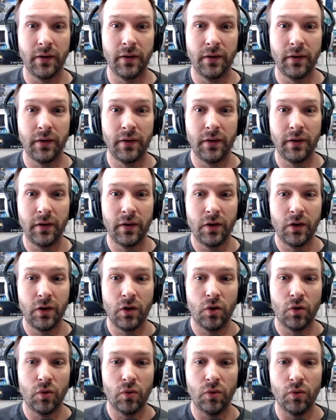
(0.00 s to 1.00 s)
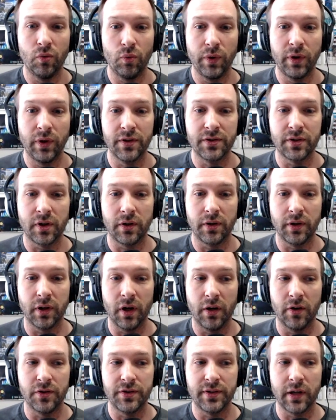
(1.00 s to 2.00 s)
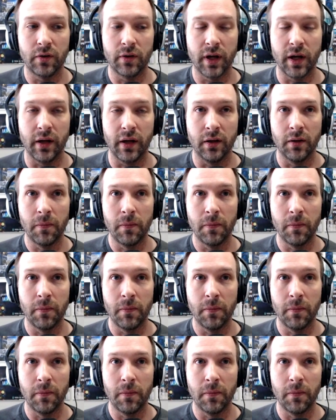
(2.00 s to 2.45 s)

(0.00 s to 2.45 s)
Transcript: mm-hmm. we can start to understand okay